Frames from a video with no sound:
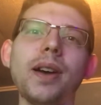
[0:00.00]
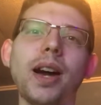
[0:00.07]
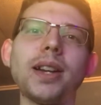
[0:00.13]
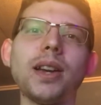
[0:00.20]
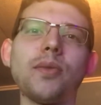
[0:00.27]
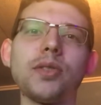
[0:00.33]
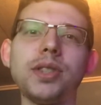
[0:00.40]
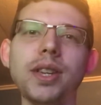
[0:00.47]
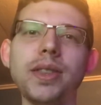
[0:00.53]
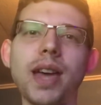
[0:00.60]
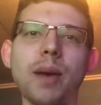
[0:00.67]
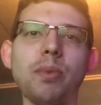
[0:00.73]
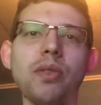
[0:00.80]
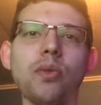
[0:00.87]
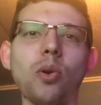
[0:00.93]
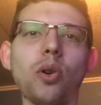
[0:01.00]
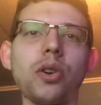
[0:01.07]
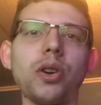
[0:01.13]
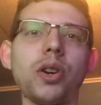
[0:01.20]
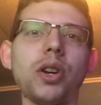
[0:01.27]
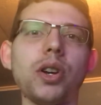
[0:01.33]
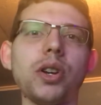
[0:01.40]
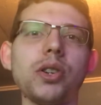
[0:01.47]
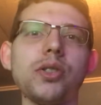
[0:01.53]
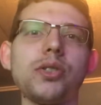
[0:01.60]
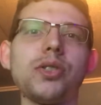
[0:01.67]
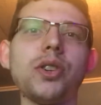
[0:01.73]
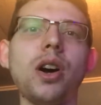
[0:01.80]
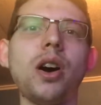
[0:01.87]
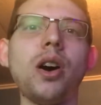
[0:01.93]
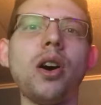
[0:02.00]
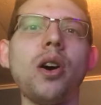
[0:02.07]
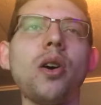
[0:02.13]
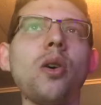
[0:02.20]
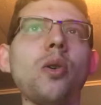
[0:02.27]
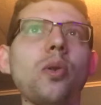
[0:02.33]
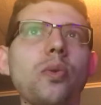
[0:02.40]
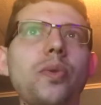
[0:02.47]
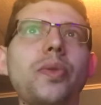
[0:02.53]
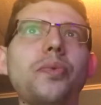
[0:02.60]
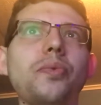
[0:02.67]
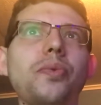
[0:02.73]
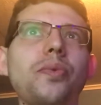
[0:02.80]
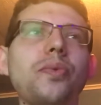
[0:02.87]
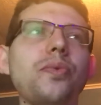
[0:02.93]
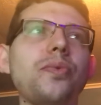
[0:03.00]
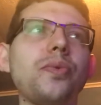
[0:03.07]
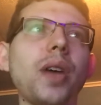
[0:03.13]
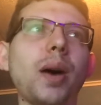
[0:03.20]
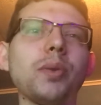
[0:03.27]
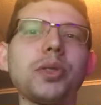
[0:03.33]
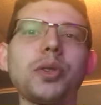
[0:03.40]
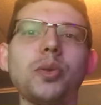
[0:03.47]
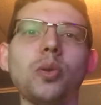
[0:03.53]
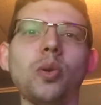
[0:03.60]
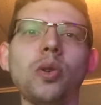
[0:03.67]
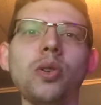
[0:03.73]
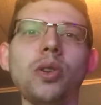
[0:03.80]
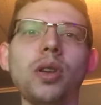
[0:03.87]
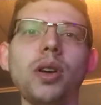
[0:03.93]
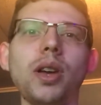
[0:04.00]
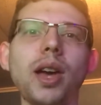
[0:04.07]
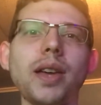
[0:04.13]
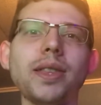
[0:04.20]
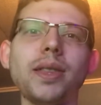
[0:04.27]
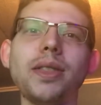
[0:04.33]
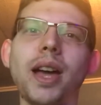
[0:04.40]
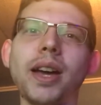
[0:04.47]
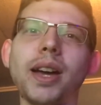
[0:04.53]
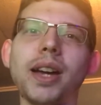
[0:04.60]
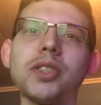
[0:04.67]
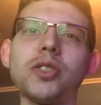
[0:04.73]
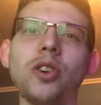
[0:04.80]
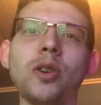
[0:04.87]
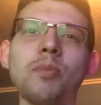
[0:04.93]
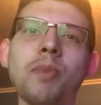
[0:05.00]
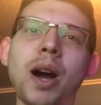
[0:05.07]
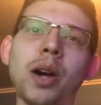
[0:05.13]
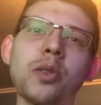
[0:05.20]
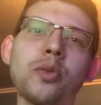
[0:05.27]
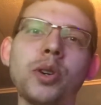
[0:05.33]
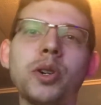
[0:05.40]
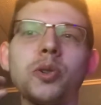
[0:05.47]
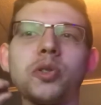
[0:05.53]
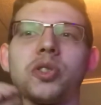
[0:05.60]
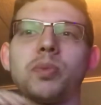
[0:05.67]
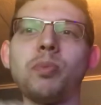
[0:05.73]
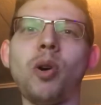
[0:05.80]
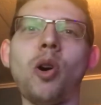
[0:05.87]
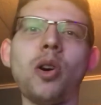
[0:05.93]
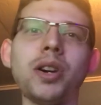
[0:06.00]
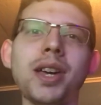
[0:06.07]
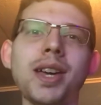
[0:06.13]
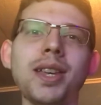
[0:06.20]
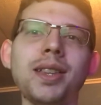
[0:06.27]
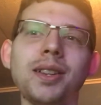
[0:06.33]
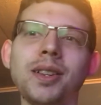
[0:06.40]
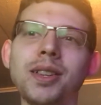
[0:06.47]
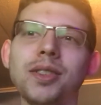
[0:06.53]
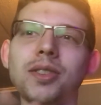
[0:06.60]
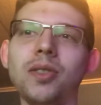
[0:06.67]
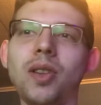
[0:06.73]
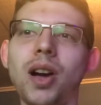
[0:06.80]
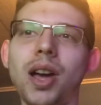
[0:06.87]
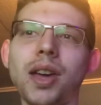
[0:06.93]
did that before. So that was cool. And then like I saw a moderator spawn in, and he could